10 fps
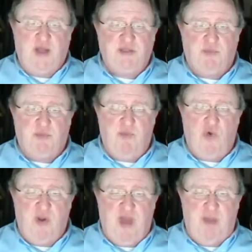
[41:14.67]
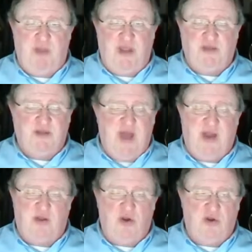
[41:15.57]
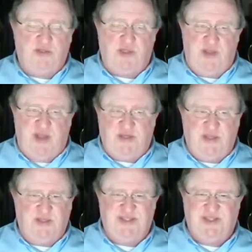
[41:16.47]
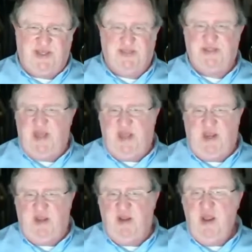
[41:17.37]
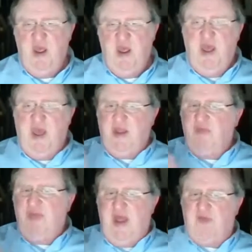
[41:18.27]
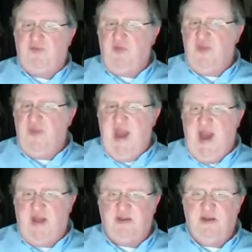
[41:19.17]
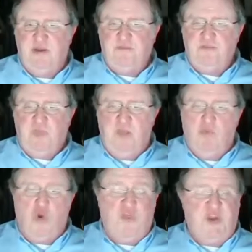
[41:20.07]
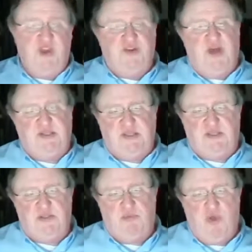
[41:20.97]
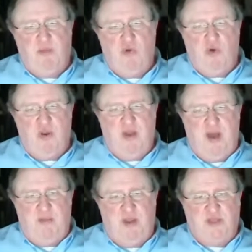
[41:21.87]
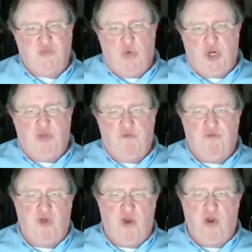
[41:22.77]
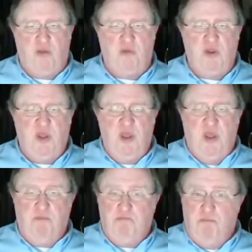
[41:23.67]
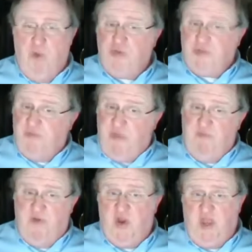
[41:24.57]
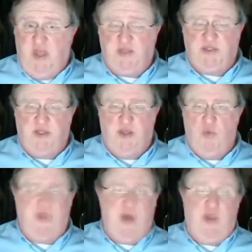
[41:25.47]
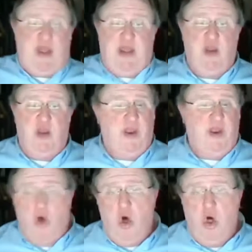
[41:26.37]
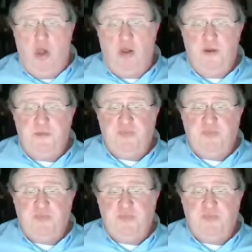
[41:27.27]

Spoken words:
on a Supreme Court nominee did not occur until 1916. And even after that, more than a dozen Supreme Court nominees were confirmed, most of them very easily, without any hearing at all.